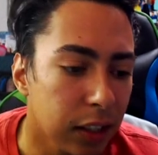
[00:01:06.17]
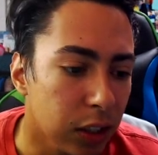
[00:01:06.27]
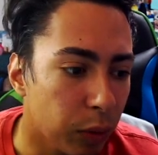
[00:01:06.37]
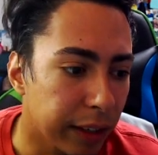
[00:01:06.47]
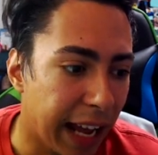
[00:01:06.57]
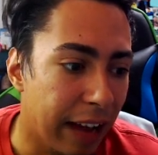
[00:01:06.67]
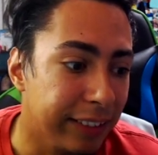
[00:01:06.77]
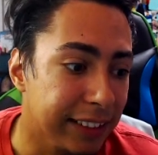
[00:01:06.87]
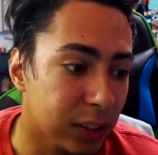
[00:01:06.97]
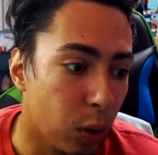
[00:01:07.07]
You wanna have it
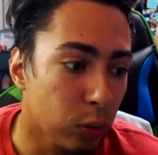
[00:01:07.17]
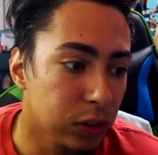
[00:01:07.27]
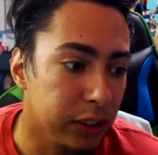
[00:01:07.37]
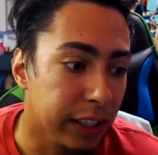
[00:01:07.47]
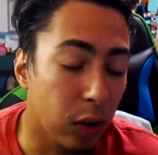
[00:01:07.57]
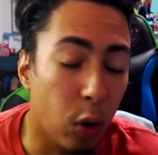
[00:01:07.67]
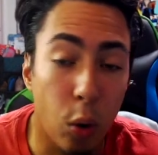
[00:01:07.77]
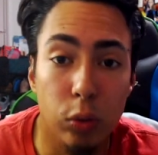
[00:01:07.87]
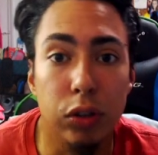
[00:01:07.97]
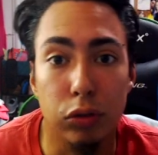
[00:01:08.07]
as hold, so you're gonna
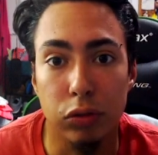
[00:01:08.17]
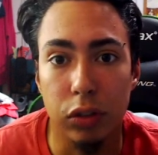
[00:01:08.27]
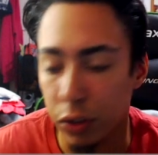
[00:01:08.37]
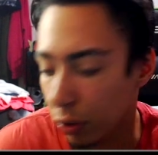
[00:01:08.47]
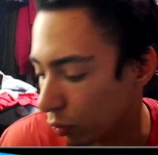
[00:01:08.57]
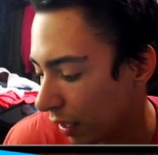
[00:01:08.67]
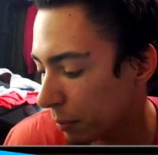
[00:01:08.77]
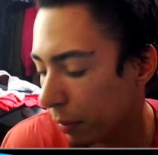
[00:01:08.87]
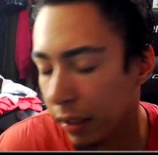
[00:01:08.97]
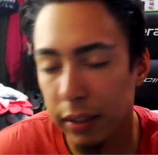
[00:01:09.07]
hold your, your
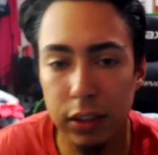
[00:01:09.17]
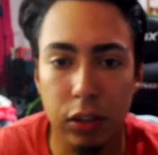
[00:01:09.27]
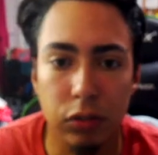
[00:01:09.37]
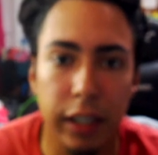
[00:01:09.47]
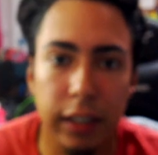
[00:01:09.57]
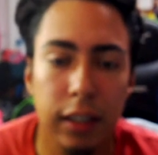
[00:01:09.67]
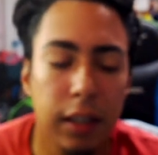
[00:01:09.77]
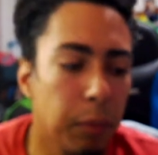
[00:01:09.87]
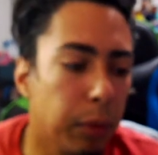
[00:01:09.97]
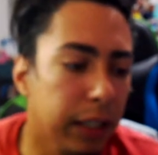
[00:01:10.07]
right button, your right
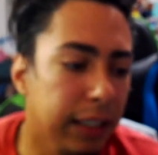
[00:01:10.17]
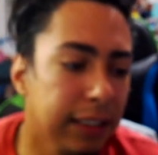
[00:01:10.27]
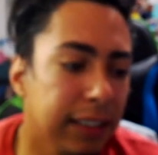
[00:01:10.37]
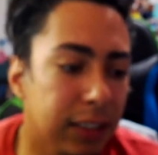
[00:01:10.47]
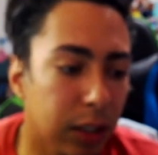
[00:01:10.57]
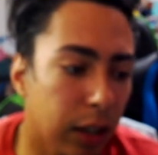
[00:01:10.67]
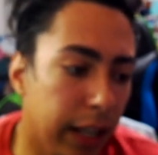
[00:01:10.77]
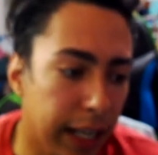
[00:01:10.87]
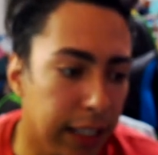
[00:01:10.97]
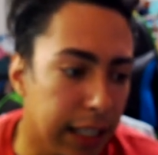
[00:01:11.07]
button to
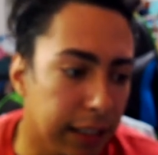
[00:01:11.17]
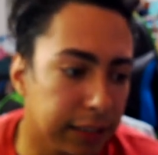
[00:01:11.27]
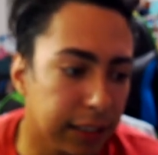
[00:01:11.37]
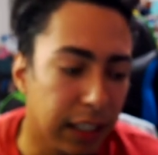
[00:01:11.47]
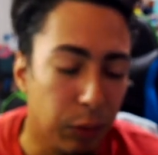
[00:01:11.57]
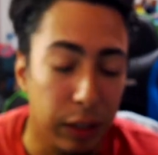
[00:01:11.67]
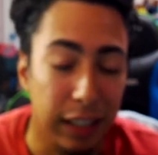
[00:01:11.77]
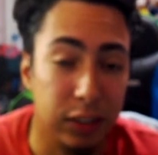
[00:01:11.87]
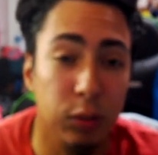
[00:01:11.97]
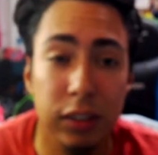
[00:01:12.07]
ADS, and then
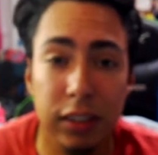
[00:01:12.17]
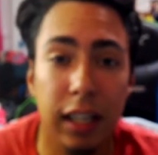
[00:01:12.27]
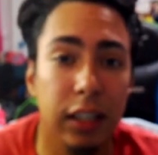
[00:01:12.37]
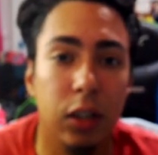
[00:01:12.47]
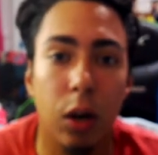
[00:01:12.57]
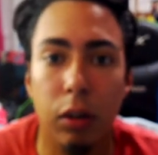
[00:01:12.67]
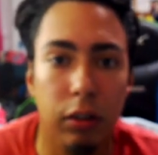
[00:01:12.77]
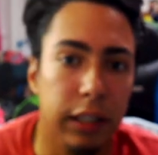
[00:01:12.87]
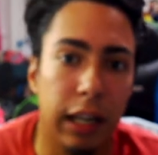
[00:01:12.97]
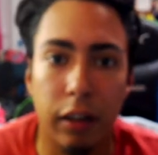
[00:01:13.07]
as soon as you let it go,
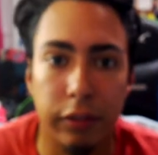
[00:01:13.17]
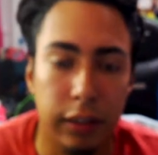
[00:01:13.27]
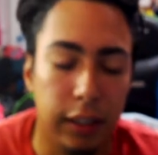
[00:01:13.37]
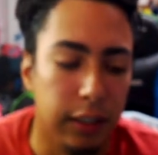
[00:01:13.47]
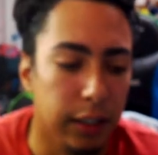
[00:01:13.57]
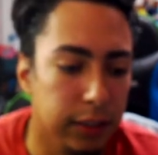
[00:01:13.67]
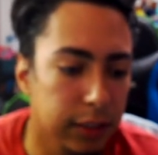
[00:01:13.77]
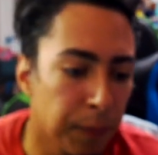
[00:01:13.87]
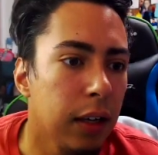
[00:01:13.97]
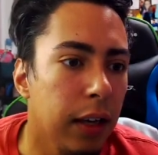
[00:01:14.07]
it'll get off of
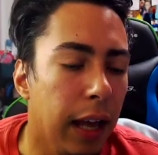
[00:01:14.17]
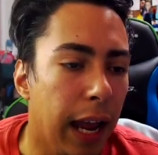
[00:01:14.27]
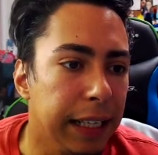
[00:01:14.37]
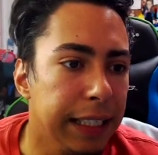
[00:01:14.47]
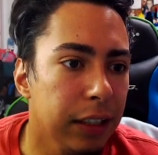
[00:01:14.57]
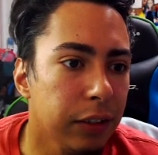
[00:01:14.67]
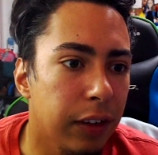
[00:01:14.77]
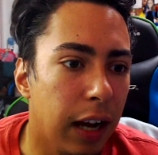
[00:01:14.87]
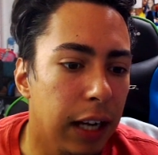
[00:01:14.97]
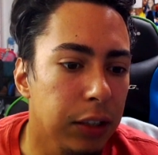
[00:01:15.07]
ADS. And here
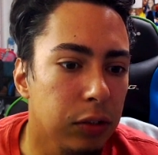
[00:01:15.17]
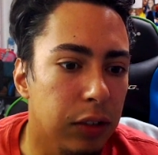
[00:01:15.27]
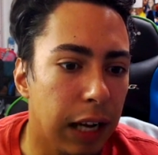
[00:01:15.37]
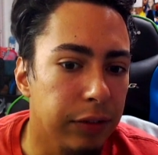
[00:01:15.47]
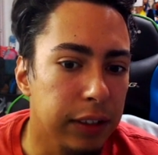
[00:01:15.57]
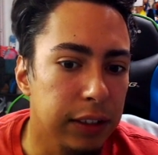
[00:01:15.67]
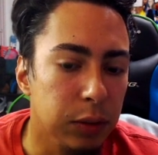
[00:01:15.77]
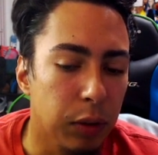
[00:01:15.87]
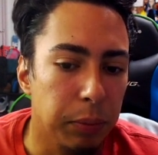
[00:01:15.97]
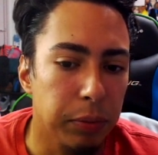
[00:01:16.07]
for audio and graphics,
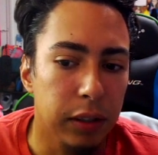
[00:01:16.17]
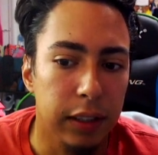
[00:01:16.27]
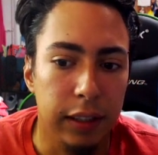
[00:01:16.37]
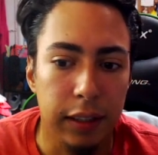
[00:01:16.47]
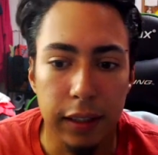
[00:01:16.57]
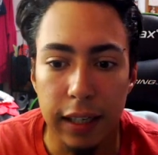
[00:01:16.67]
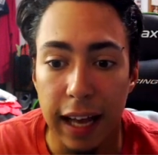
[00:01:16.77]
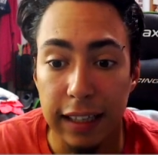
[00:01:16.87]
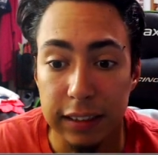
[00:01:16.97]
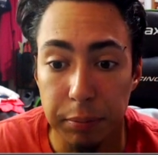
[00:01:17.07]
you wanna put it
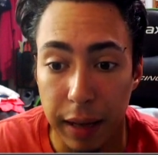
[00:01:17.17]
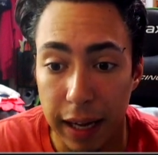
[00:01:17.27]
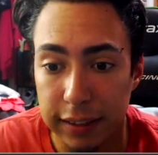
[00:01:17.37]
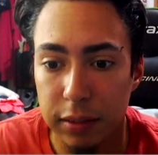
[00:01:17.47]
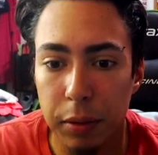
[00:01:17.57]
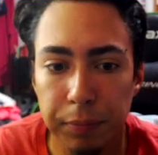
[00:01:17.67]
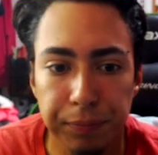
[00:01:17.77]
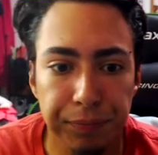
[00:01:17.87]
as maximum.